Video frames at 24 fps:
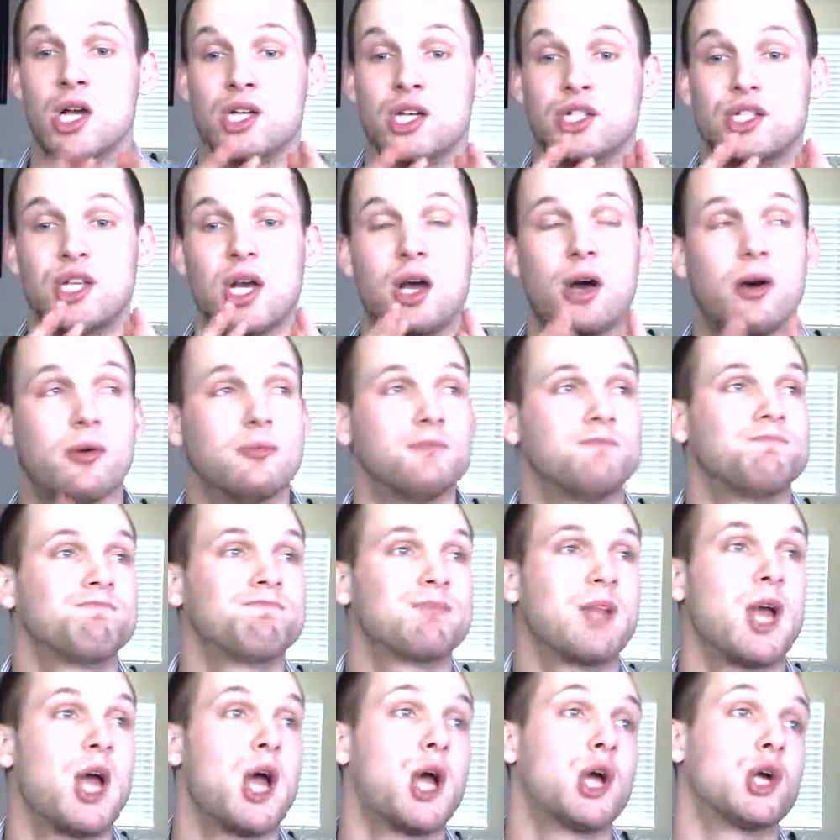So,
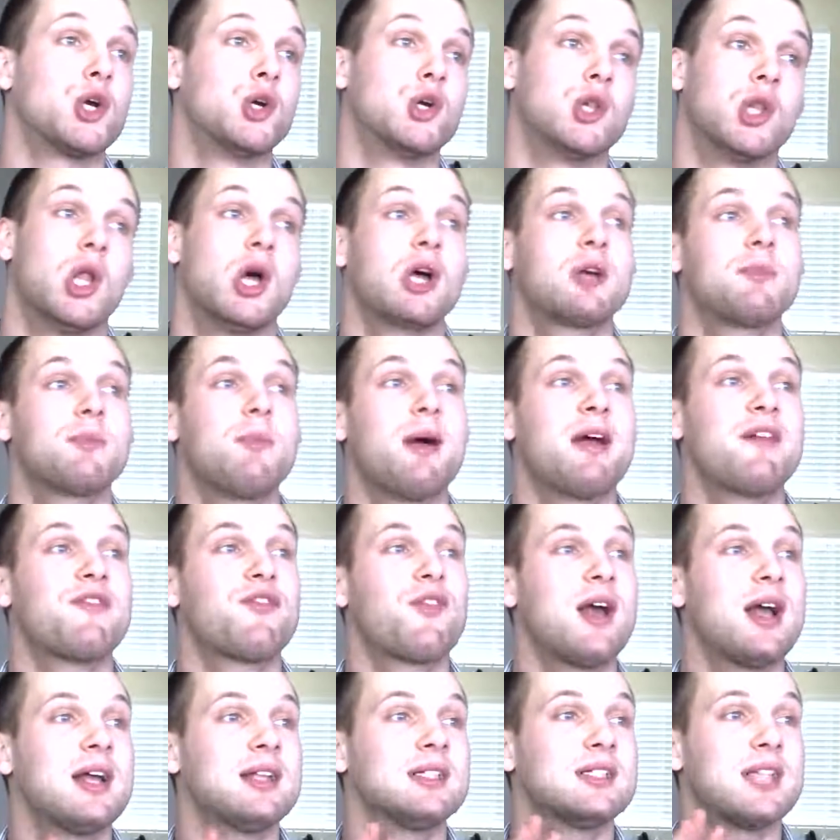good luck, my
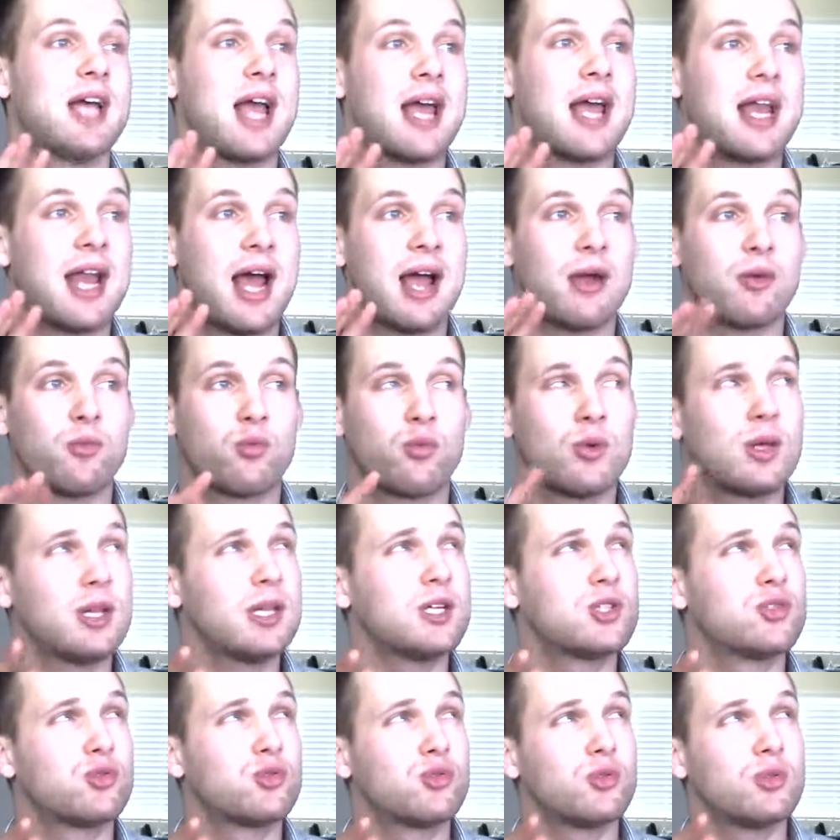friends, and I
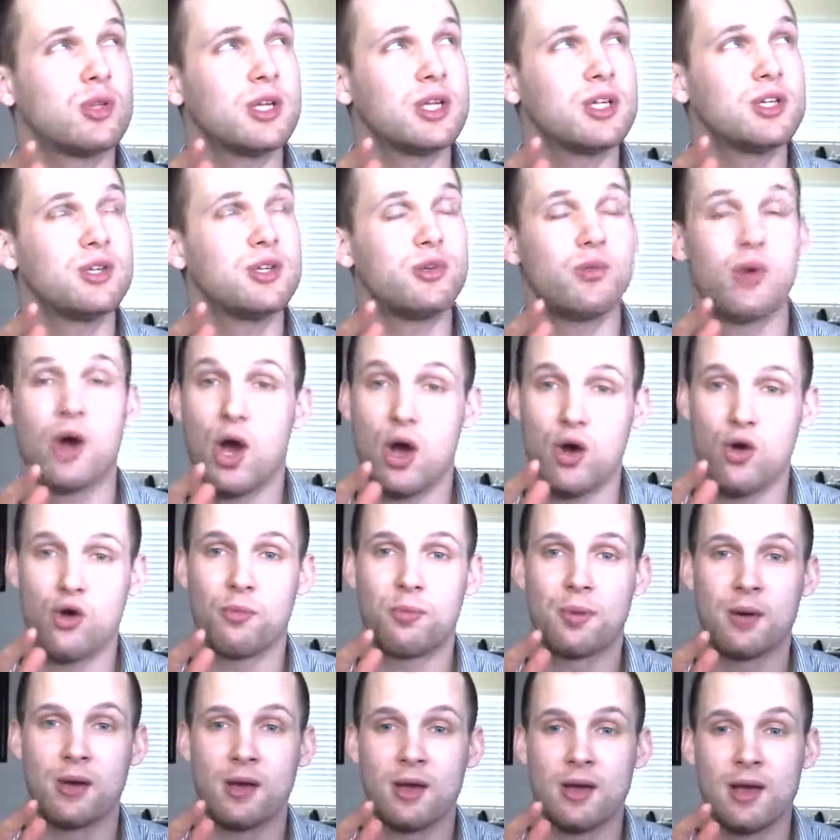really, truly do
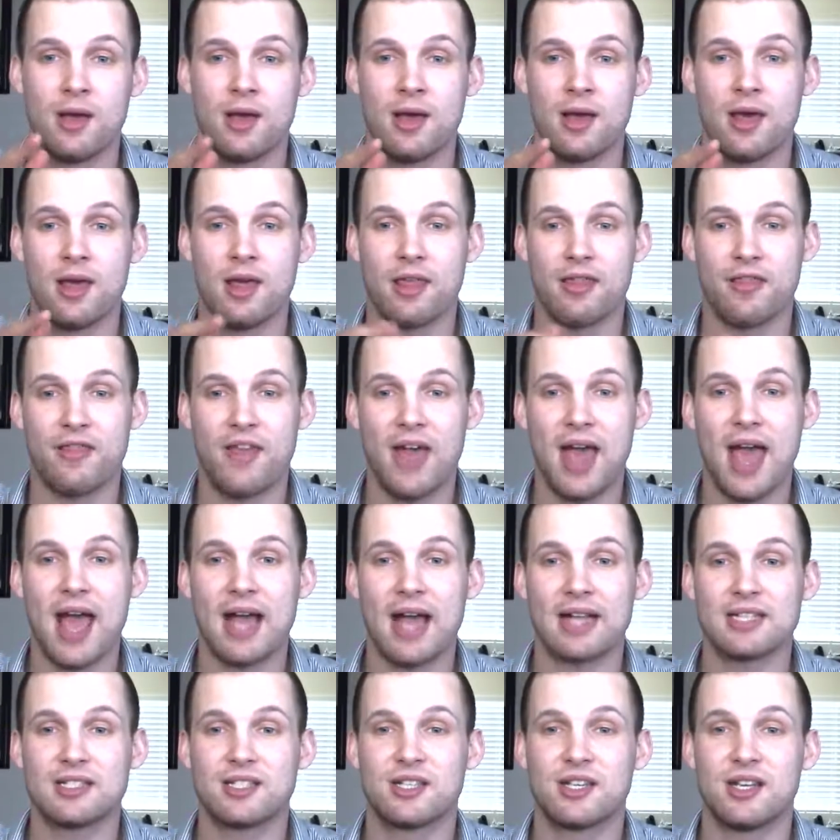hope
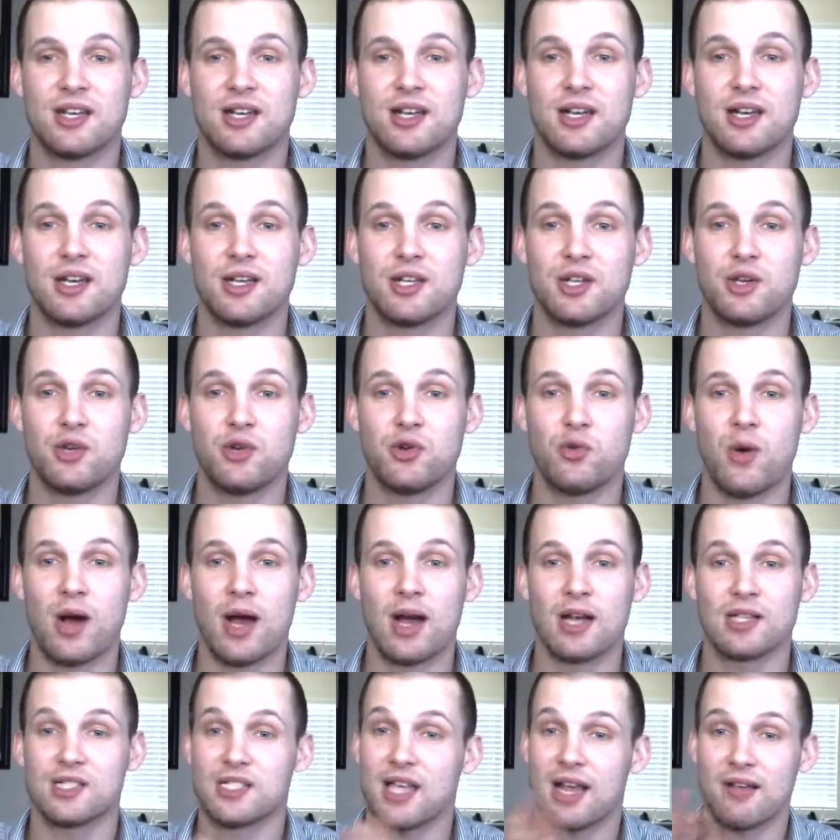that you
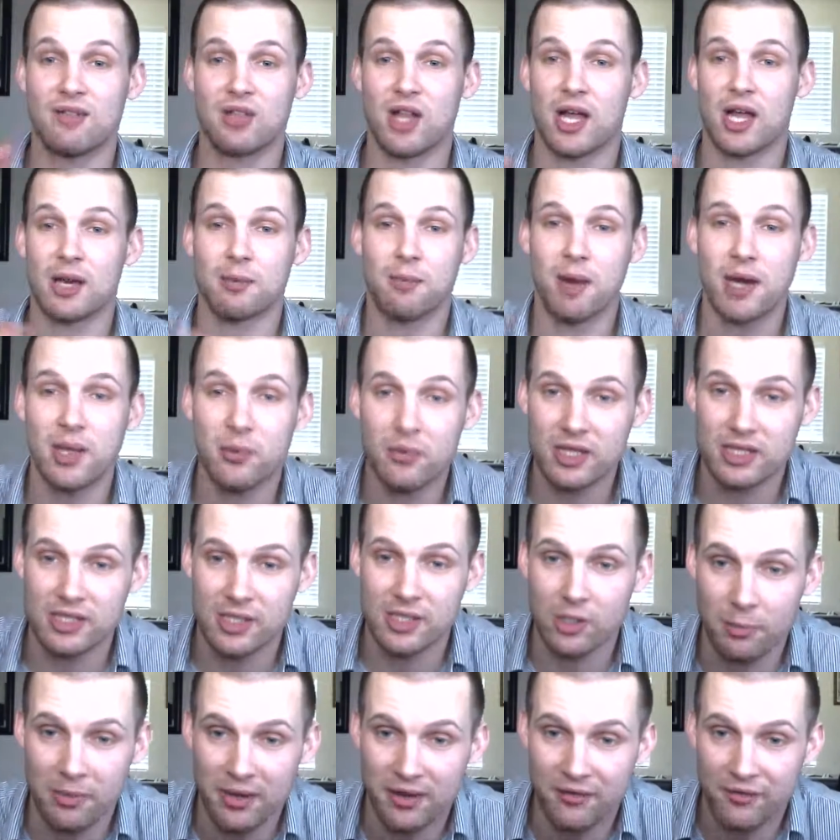save a lot of money with this
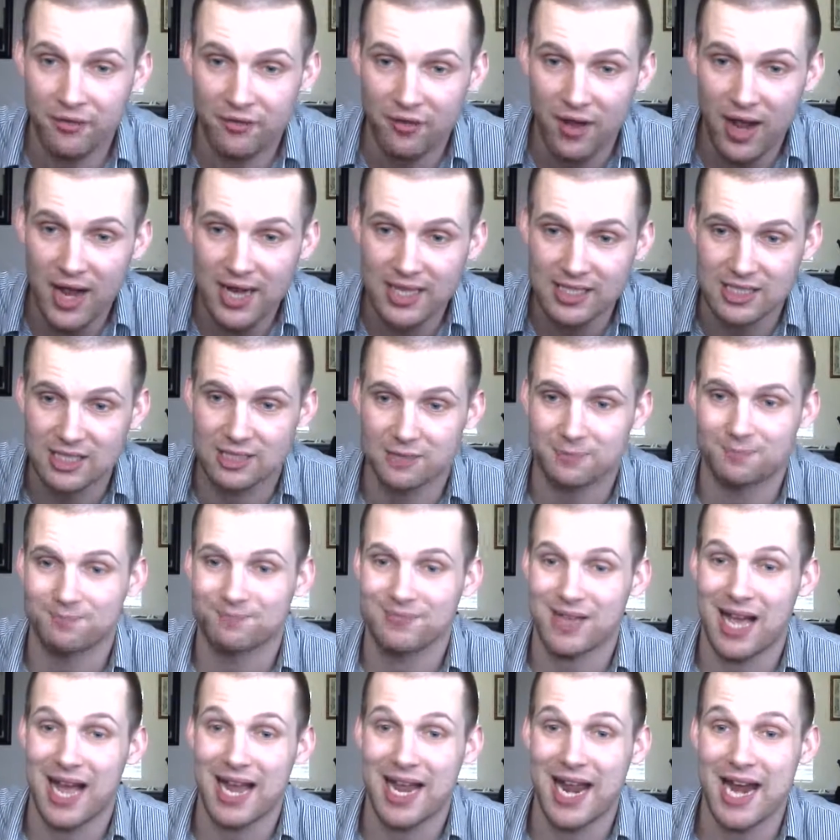little bit of advice.
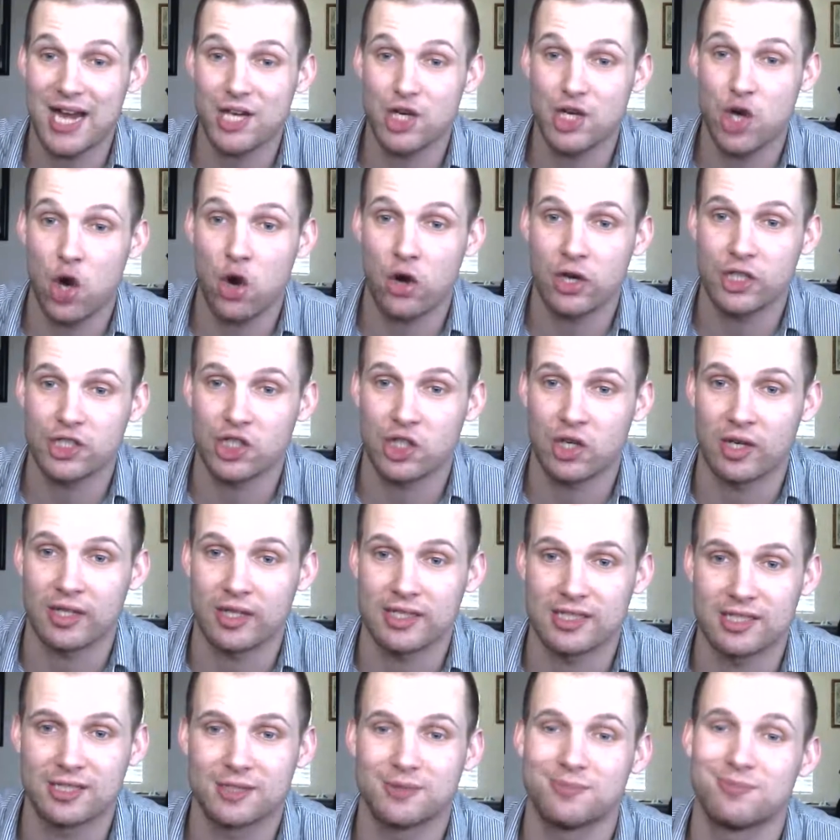I hate car
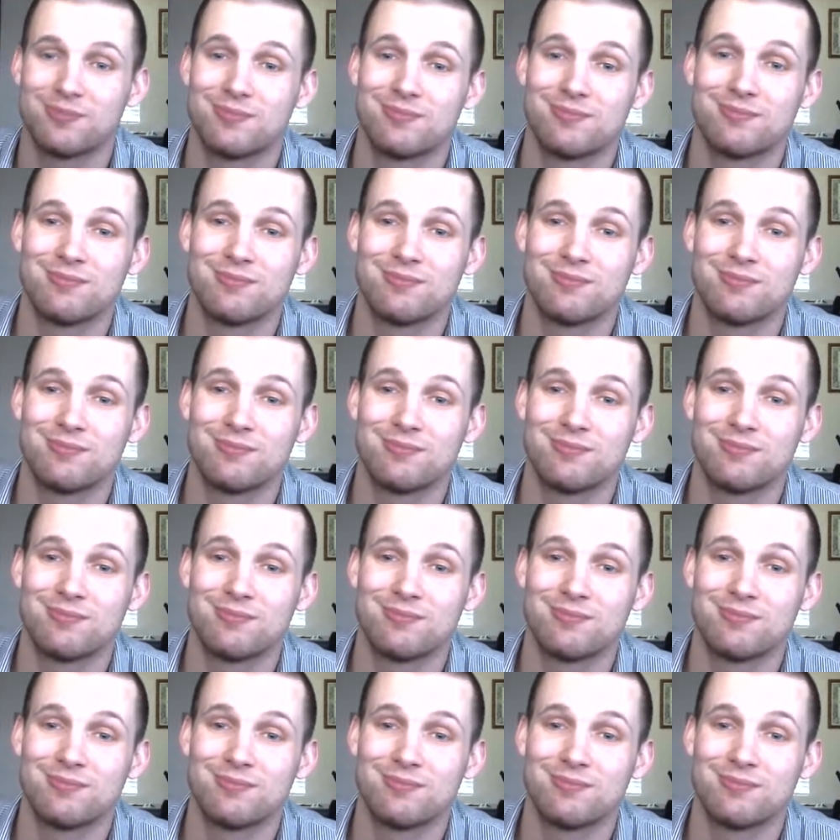insurance.